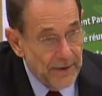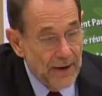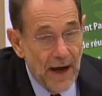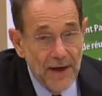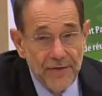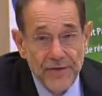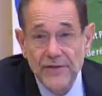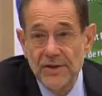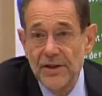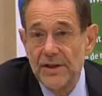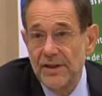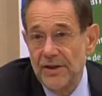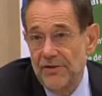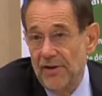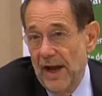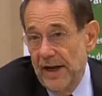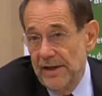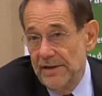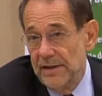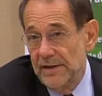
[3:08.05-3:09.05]
I think this
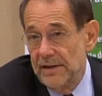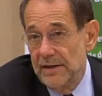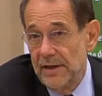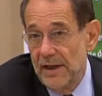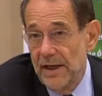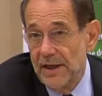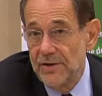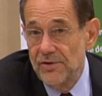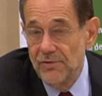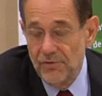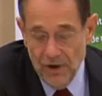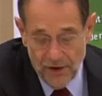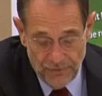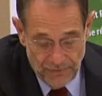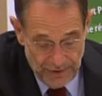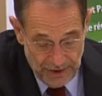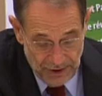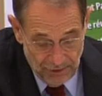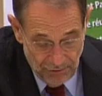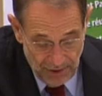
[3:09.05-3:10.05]
crisis, as you know
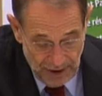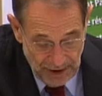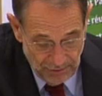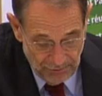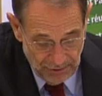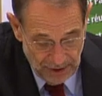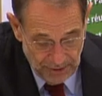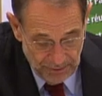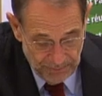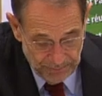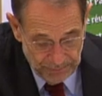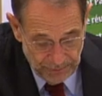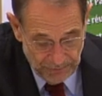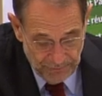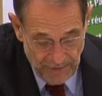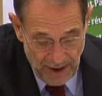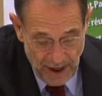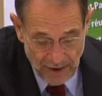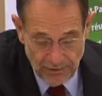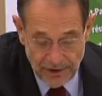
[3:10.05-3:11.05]
very well, will
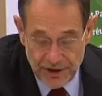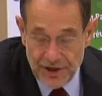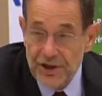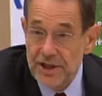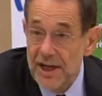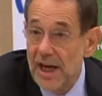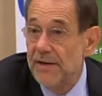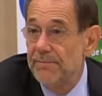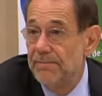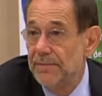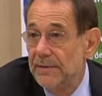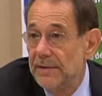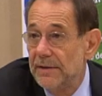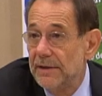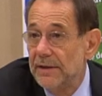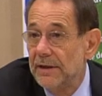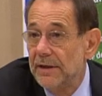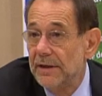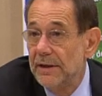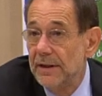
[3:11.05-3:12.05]
profoundly shape
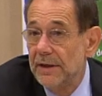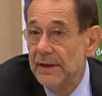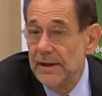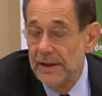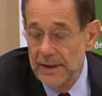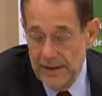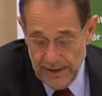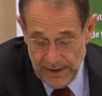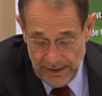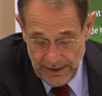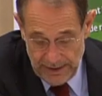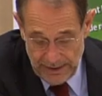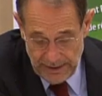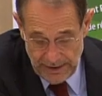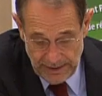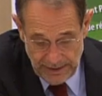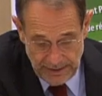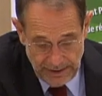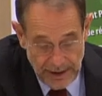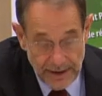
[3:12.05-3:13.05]

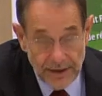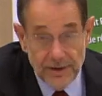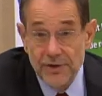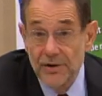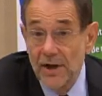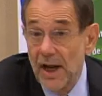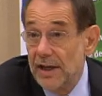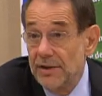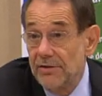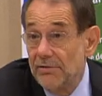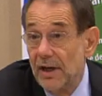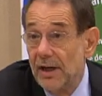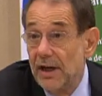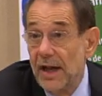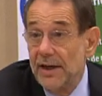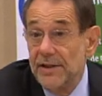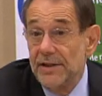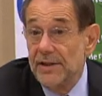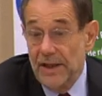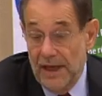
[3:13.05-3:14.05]
the international
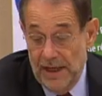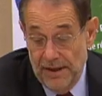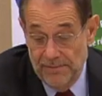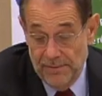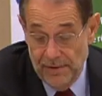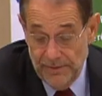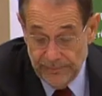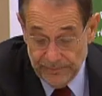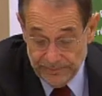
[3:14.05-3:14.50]
landscape.